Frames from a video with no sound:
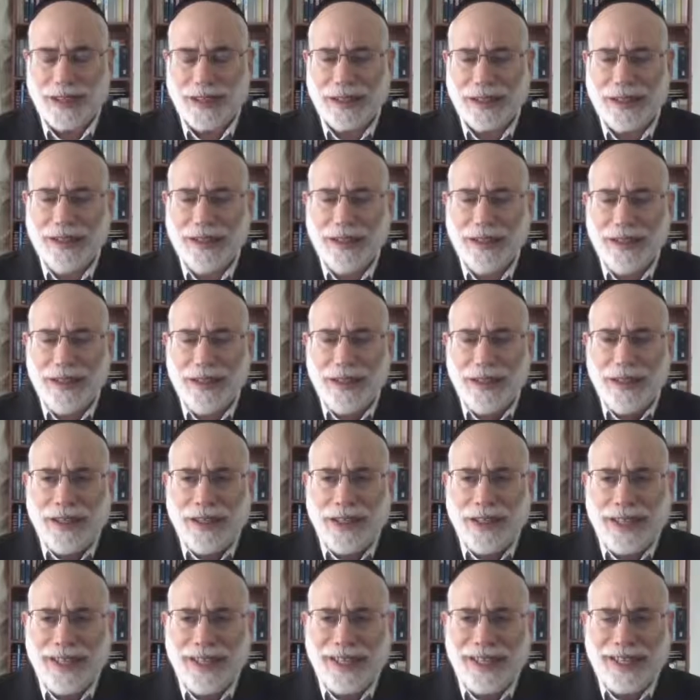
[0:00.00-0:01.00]
Okay.
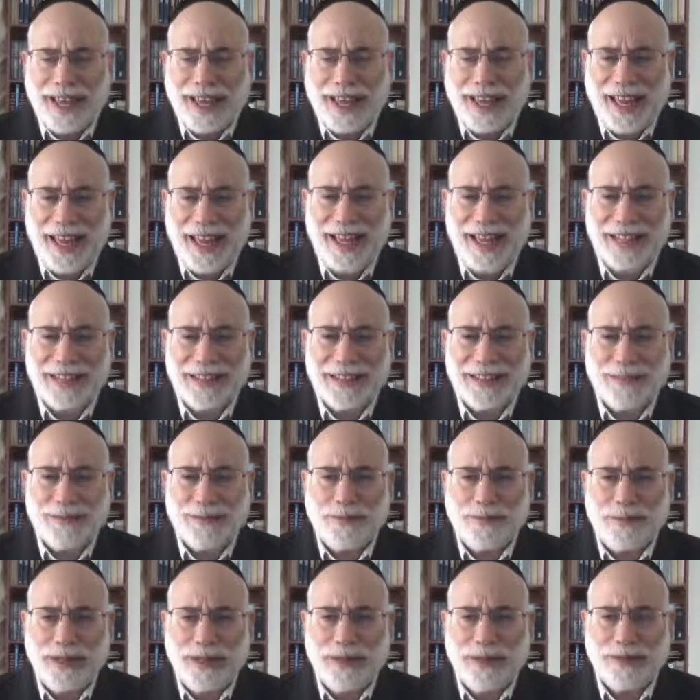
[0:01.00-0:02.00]
It has
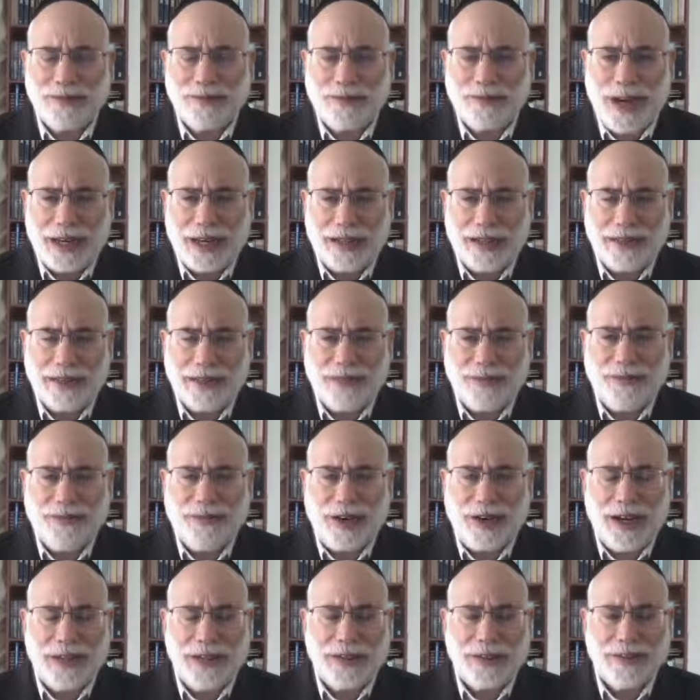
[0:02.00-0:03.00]
been
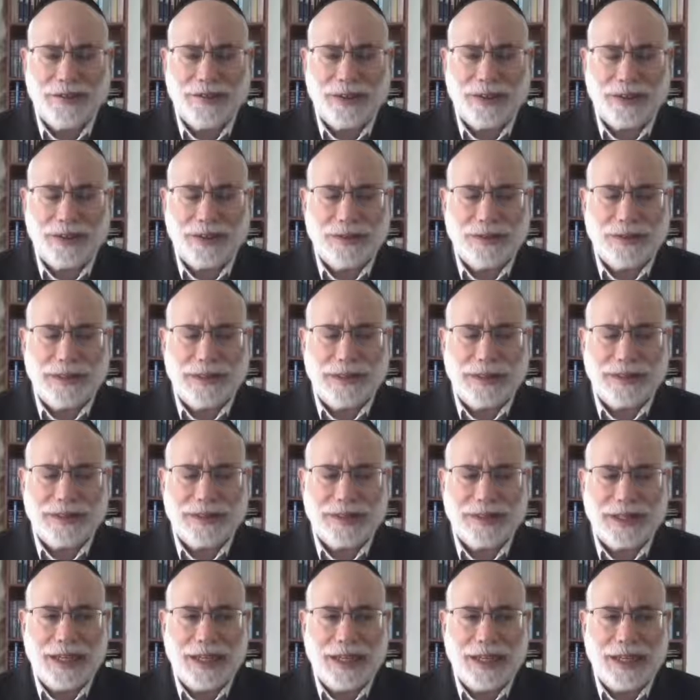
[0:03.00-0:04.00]
rectified to a certain
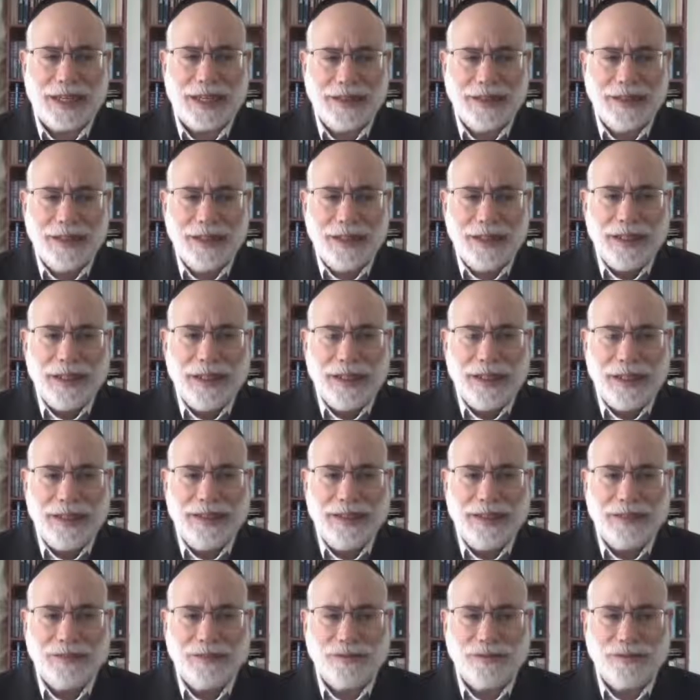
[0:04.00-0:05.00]
extent
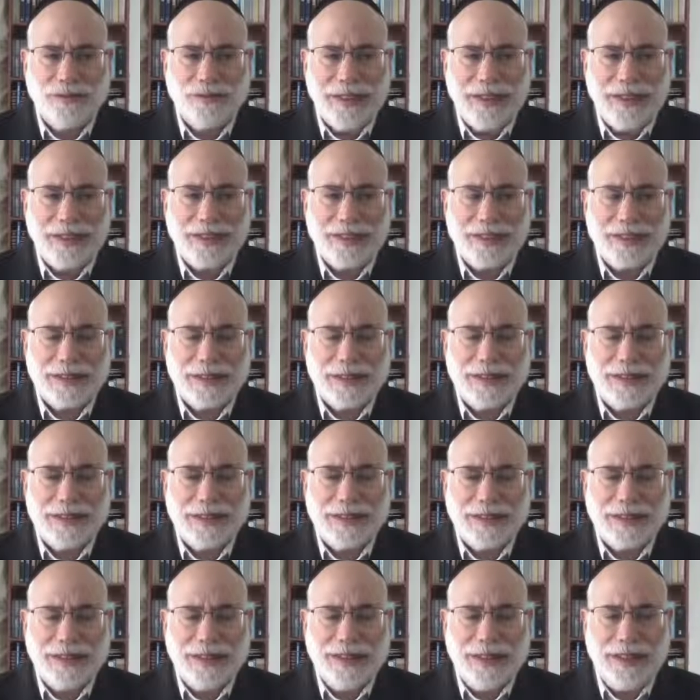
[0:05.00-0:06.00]
in
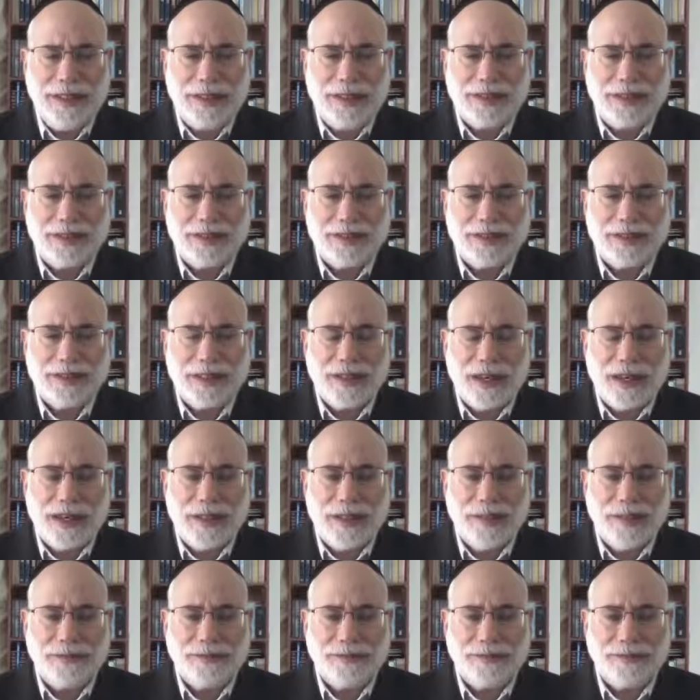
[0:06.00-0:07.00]
recent years.
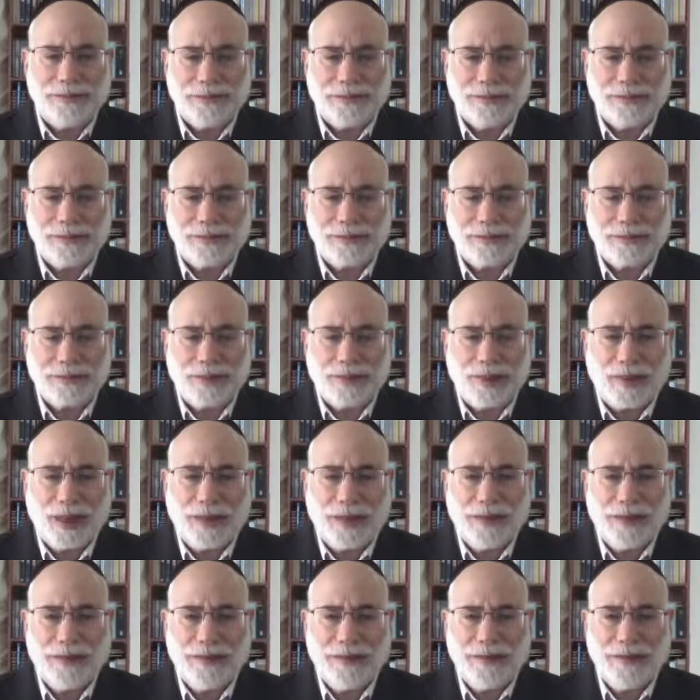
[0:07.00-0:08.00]
Um,
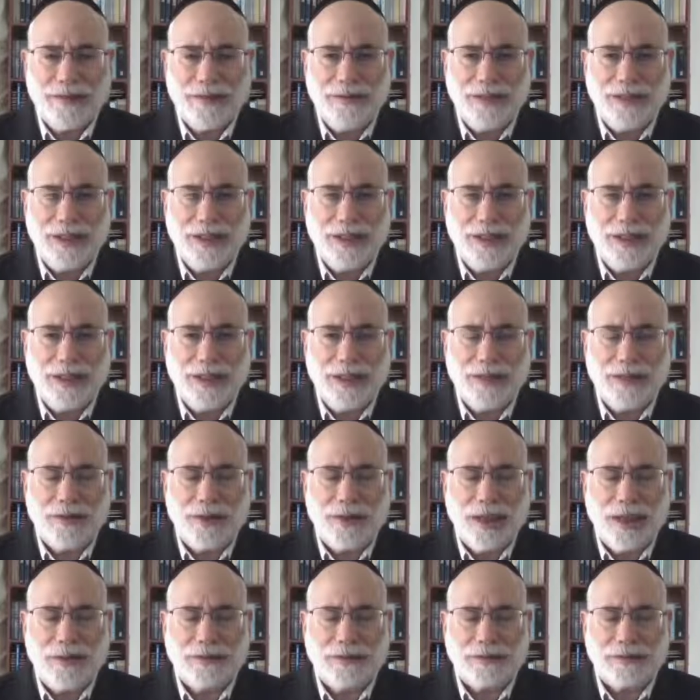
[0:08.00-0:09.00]

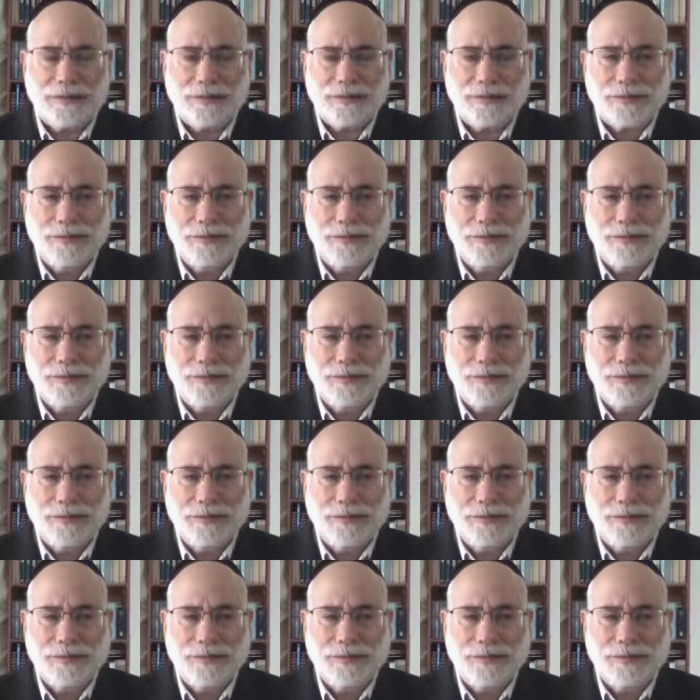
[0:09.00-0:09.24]
are um,